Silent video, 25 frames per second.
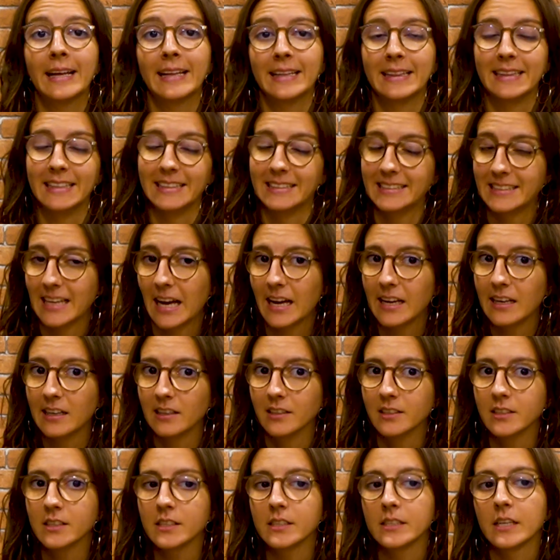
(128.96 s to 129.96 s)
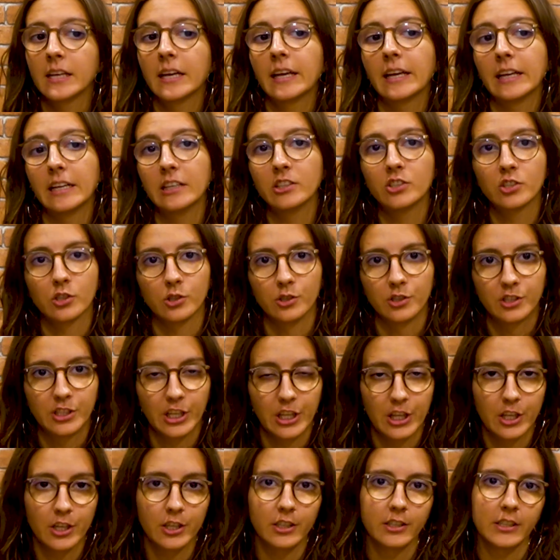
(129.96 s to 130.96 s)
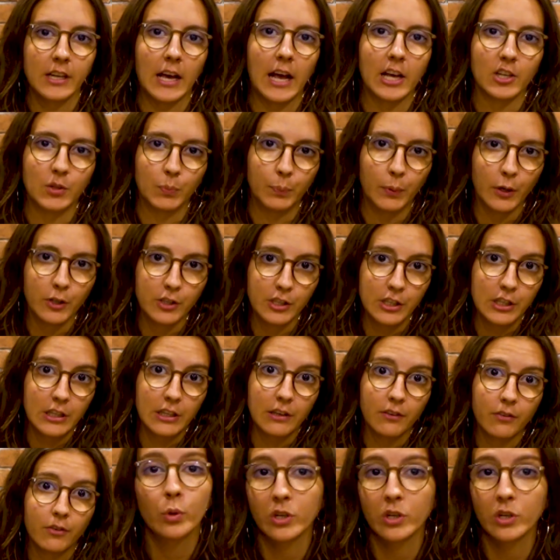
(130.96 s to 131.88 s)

the silence is considered as positive,